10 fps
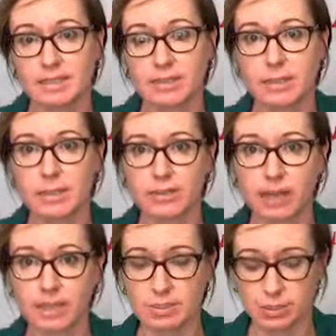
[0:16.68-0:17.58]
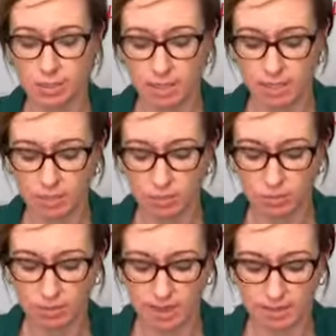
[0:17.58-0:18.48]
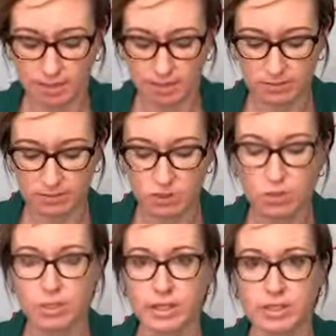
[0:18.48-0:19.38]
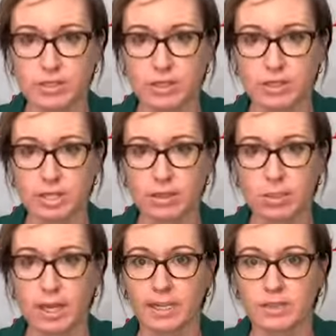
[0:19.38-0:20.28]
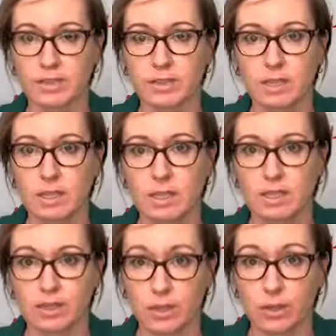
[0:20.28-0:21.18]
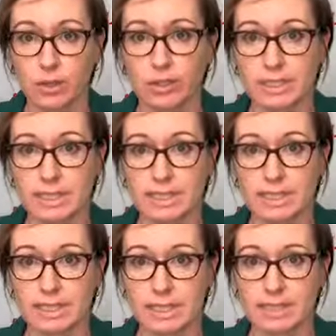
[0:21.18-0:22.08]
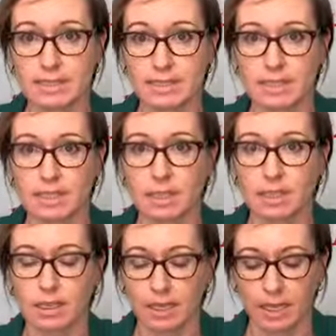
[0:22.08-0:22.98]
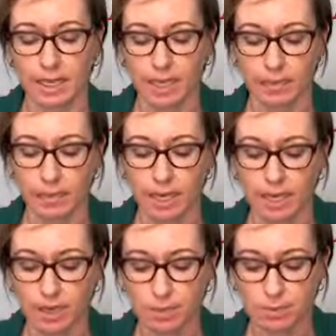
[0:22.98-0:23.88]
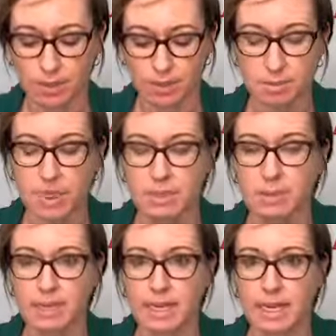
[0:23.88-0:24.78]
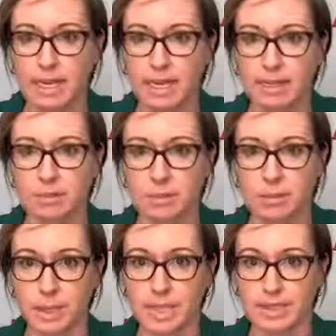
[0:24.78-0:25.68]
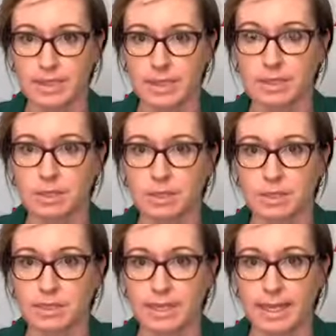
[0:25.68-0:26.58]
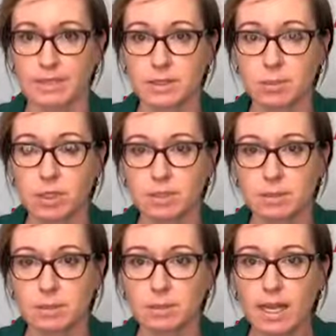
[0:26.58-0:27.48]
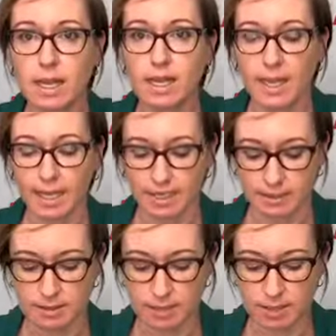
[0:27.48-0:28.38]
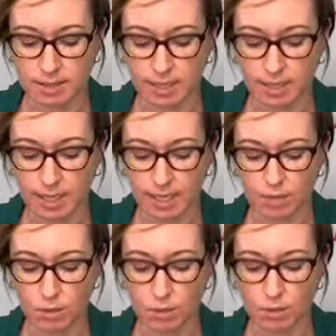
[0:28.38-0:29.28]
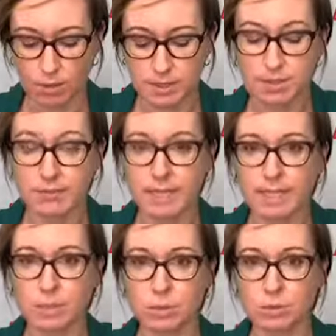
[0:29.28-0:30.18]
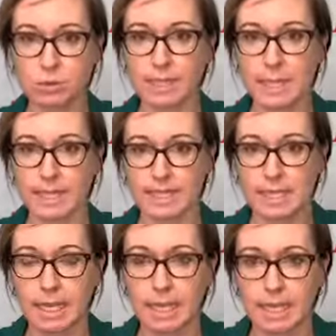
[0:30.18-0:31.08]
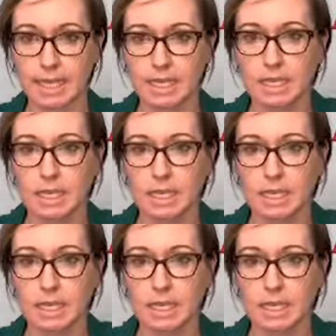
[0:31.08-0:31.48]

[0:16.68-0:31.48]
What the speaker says: with the fires burning throughout Victoria and New South Wales so early in the season, I hope that people are being as sensible and safe as possible, and although it's a fairly cool day today,